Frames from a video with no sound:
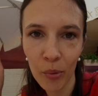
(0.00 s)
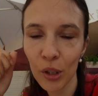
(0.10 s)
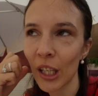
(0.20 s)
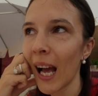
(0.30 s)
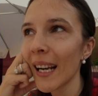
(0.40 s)

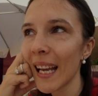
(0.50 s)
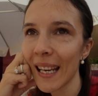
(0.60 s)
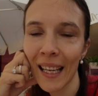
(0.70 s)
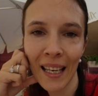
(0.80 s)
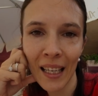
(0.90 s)
We're not
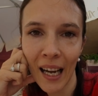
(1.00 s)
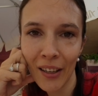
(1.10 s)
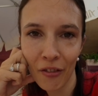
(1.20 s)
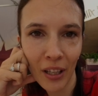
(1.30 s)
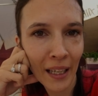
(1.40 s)
getting any kind
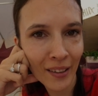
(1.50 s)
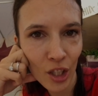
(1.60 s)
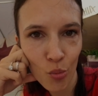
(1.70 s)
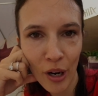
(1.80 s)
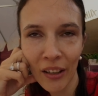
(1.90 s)
of
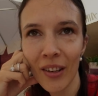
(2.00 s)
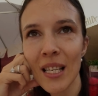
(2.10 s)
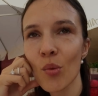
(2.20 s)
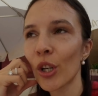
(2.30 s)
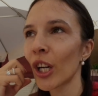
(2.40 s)
English
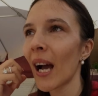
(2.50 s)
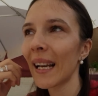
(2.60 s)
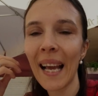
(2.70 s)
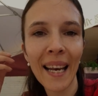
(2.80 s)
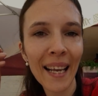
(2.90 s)
breakfast. We're not
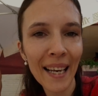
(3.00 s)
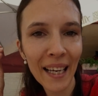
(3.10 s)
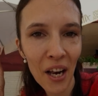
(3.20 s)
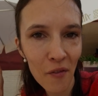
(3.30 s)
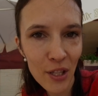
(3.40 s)
getting any
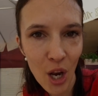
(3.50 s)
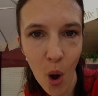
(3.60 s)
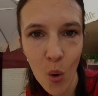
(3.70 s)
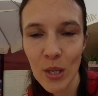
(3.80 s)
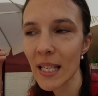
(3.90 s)
kind of
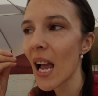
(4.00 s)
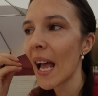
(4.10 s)
toast.